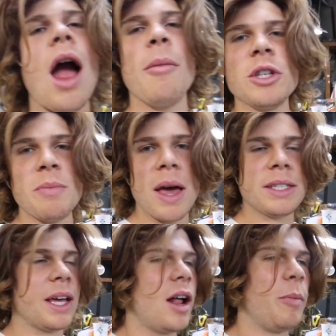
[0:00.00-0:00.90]
I almost
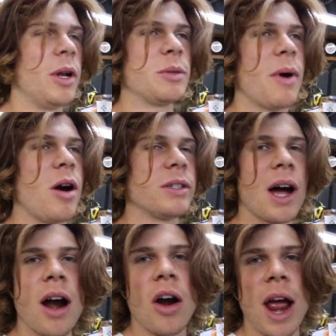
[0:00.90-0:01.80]
messed that up, and it's my own
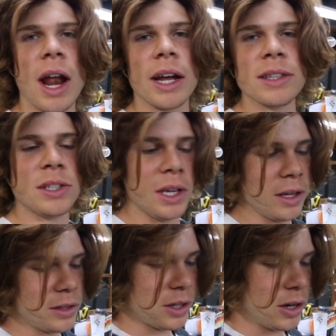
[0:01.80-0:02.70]
tire, and I can
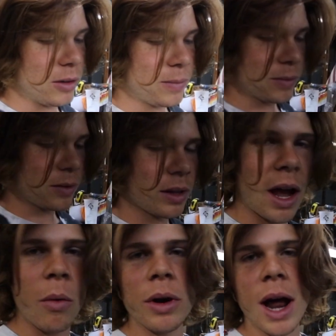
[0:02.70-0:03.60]
see, so
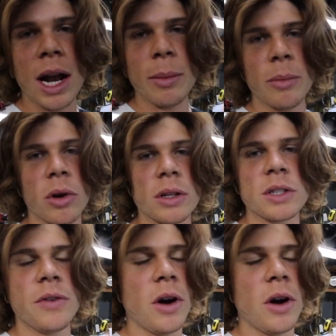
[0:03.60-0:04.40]
that would not have been Brooklyn's